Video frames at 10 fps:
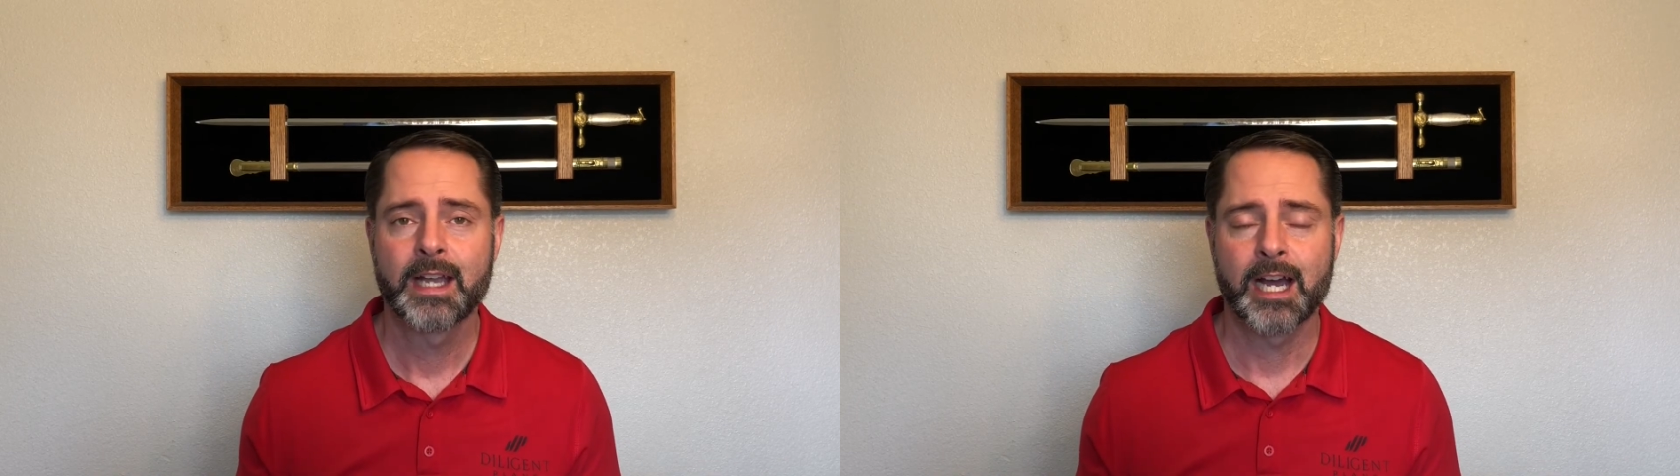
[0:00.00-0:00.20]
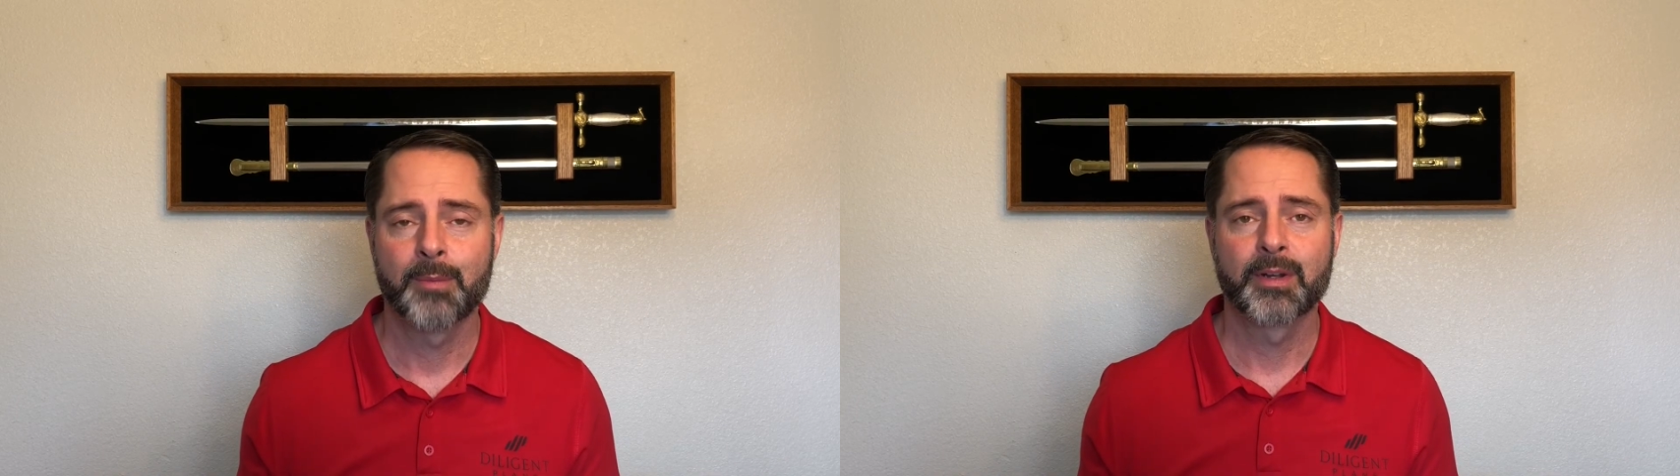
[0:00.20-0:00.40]

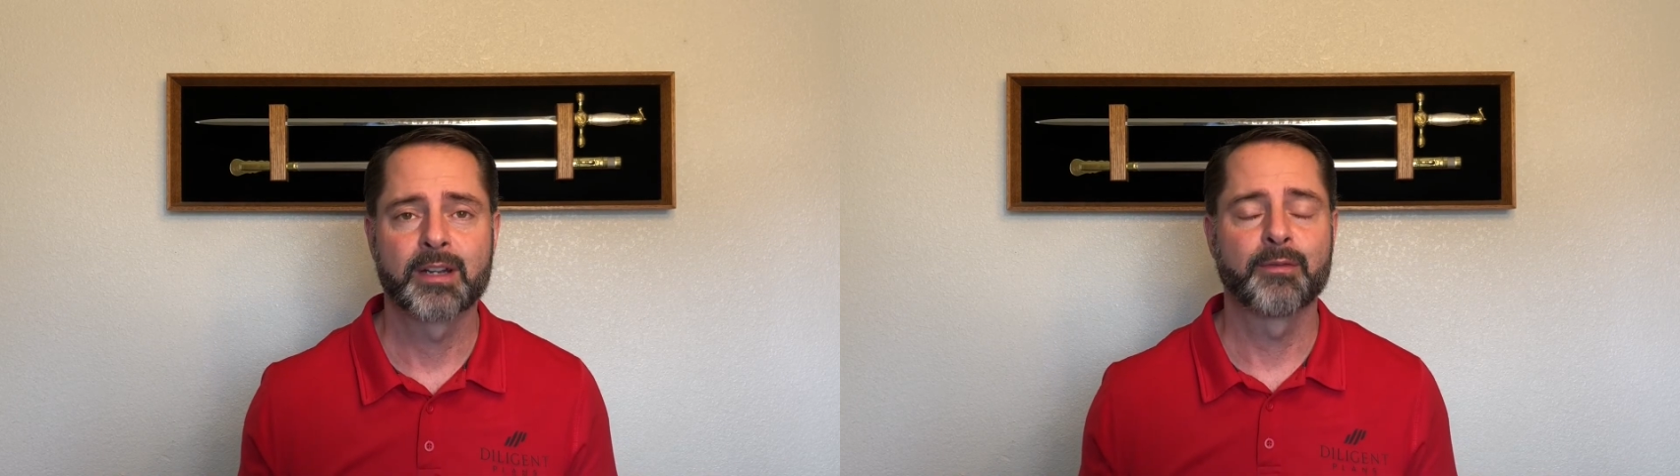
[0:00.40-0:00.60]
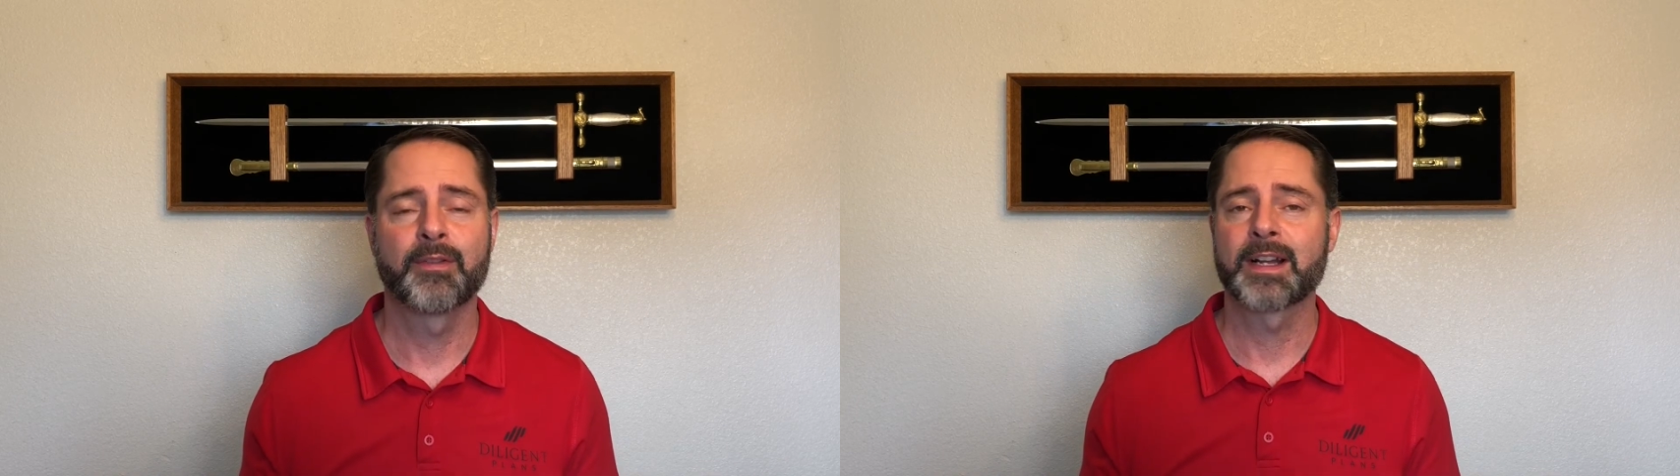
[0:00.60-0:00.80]
How am I going
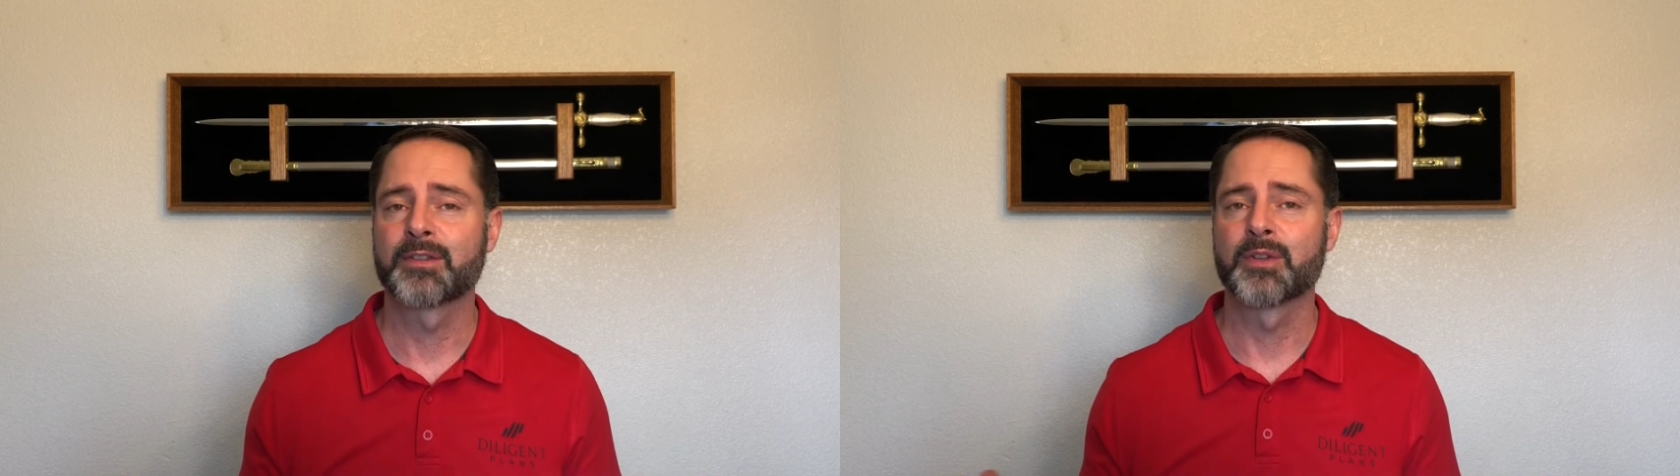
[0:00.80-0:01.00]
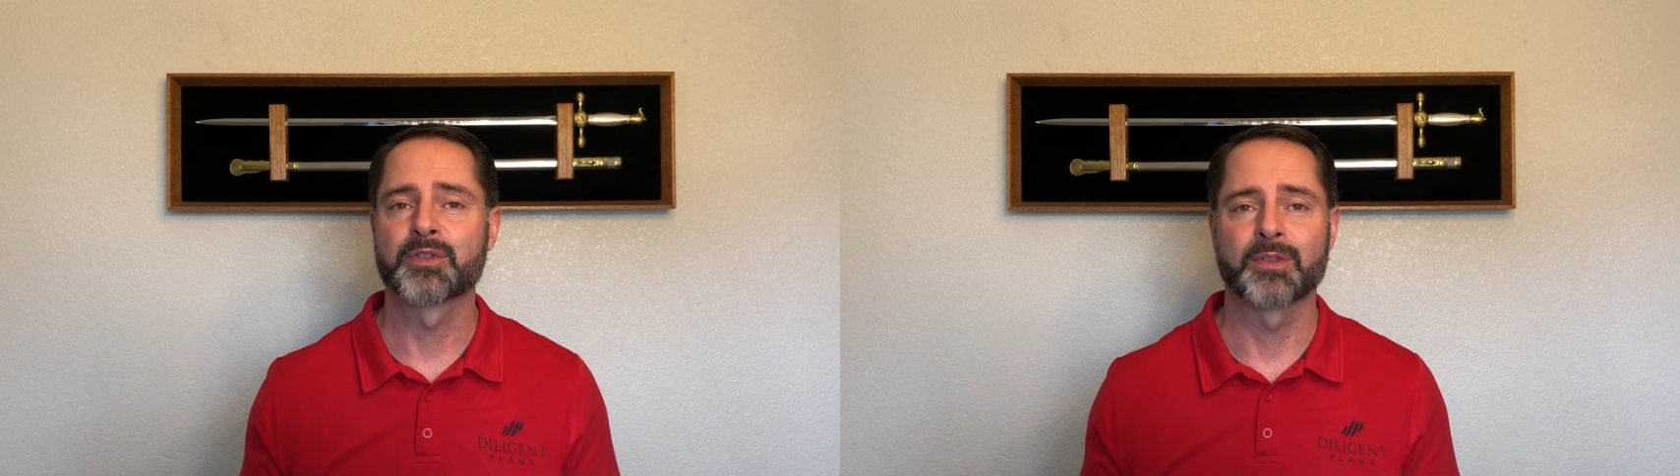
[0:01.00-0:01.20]
to affect
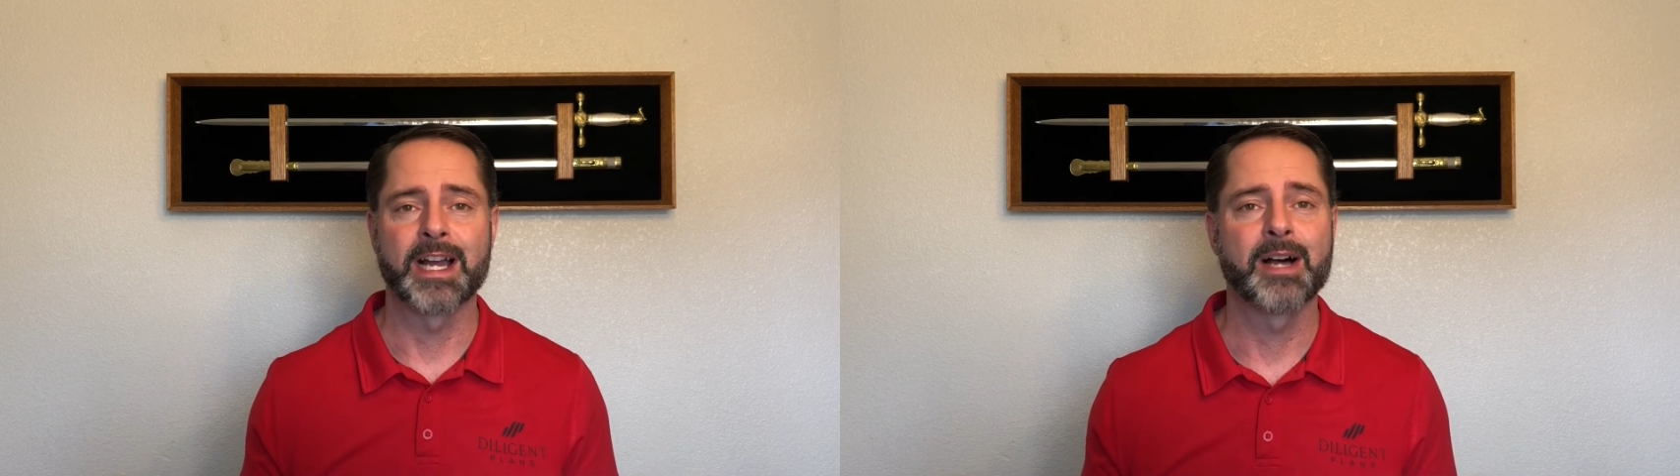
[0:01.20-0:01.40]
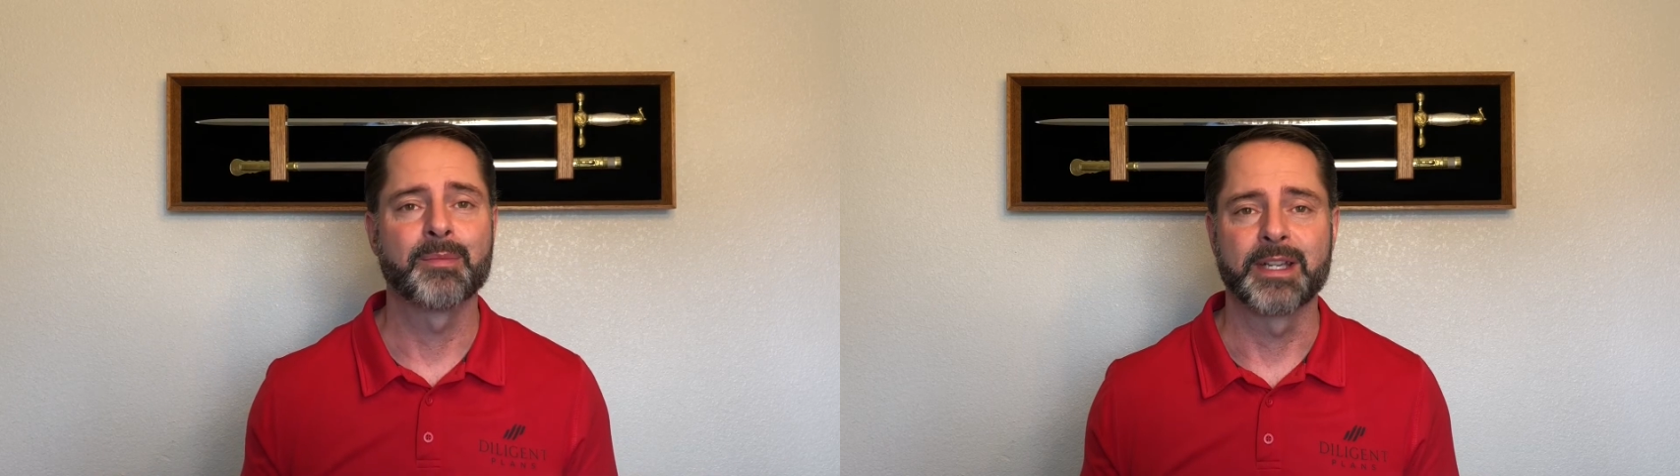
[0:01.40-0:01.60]
those
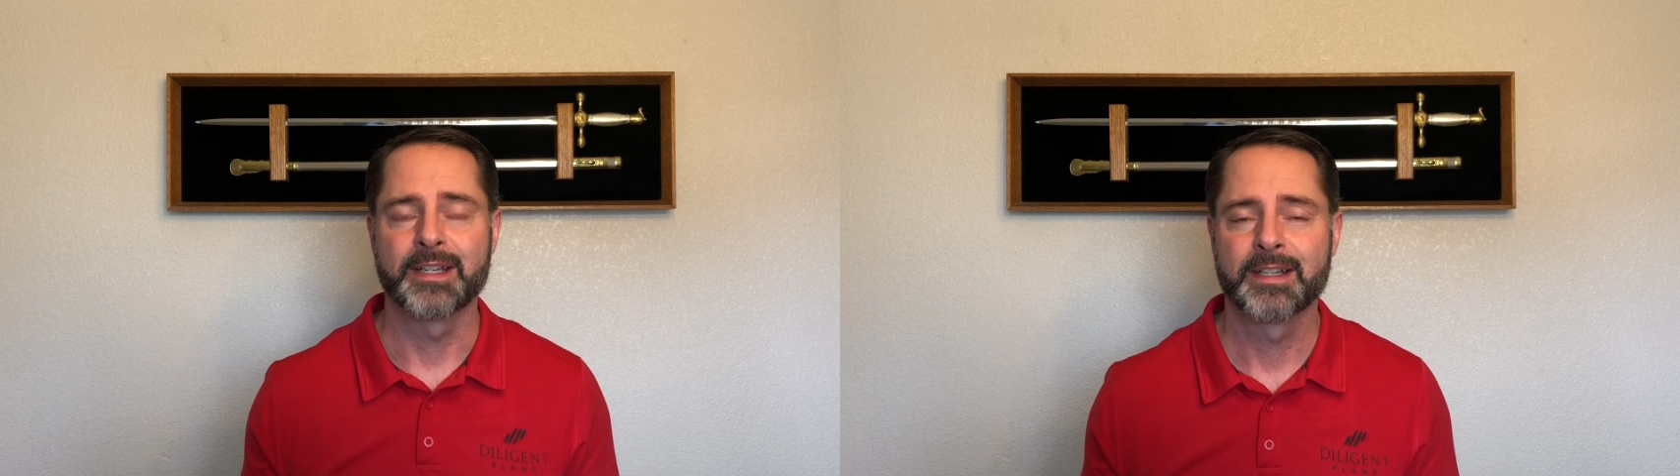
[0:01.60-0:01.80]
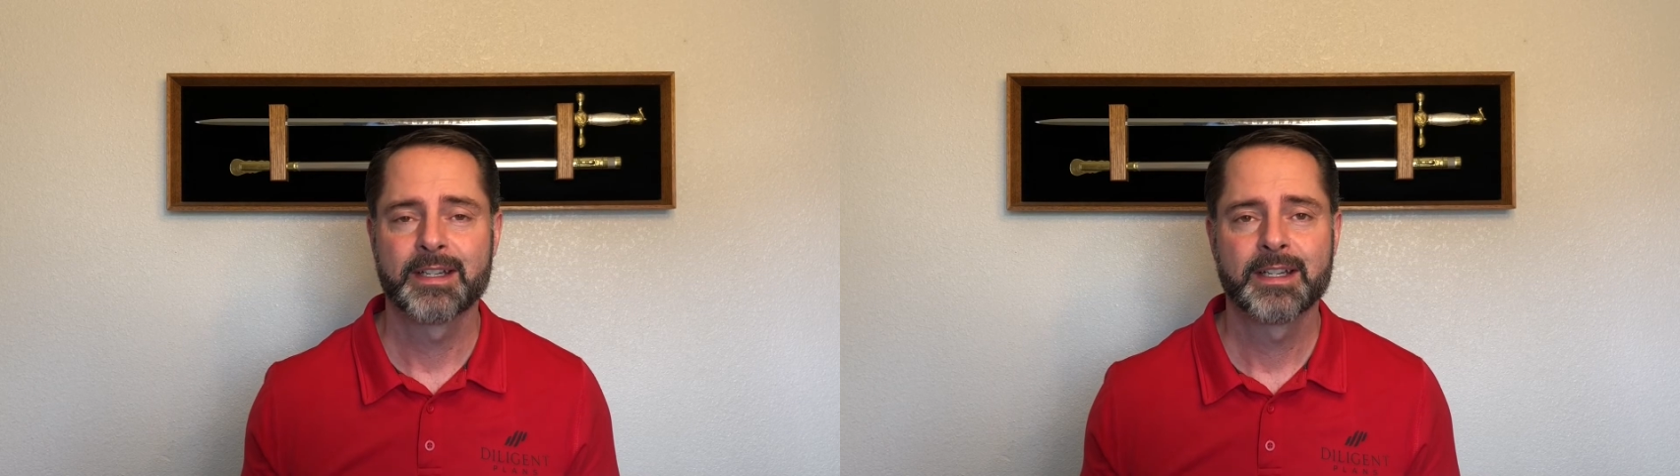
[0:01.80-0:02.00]
around
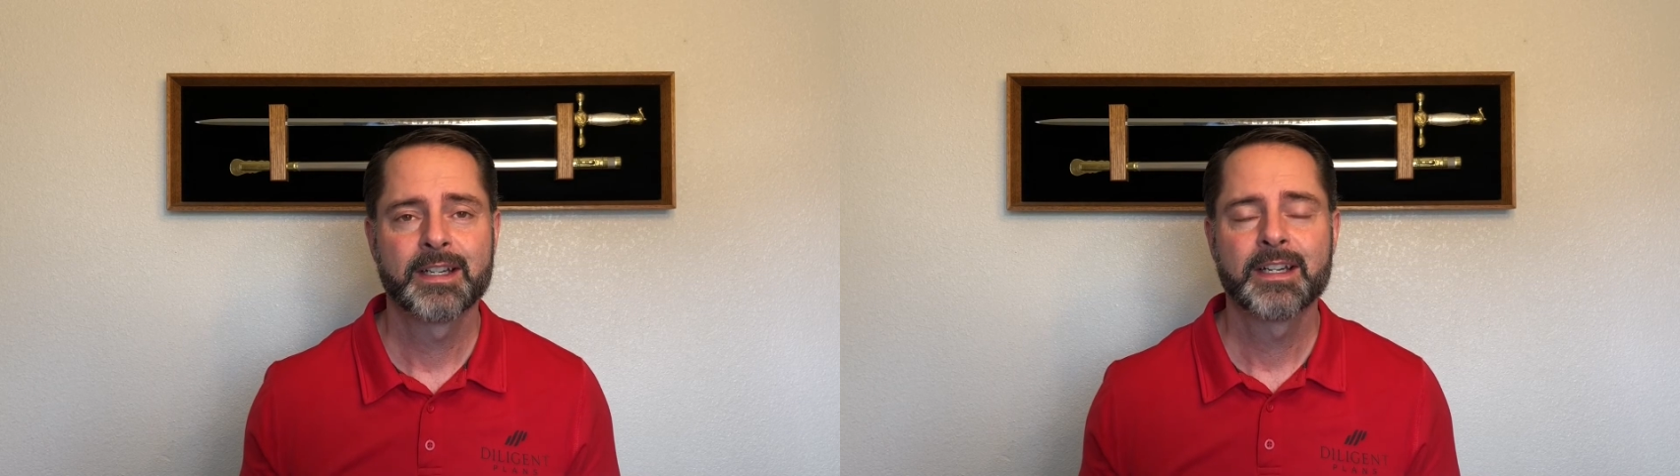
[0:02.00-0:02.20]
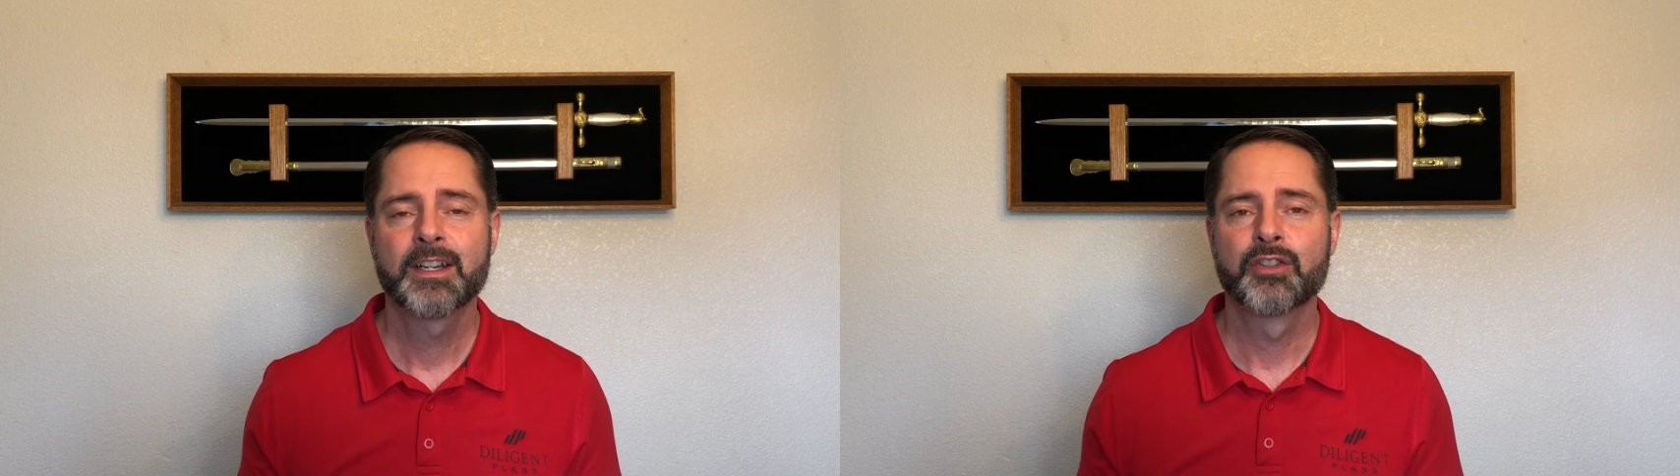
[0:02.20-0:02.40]

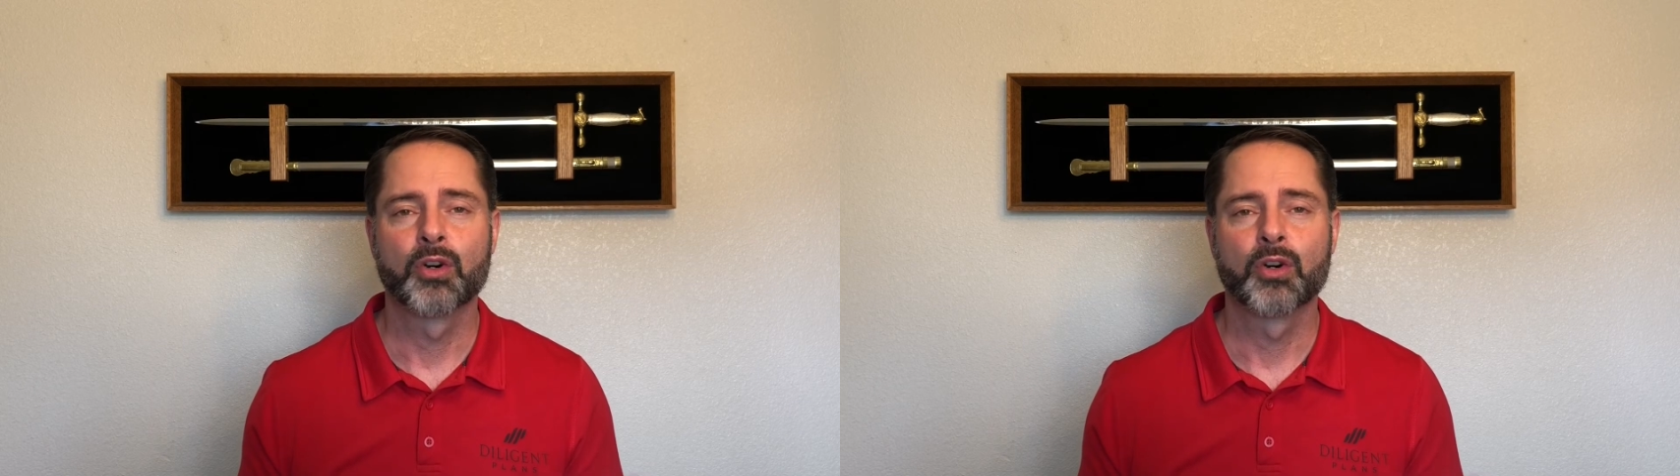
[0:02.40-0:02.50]
me?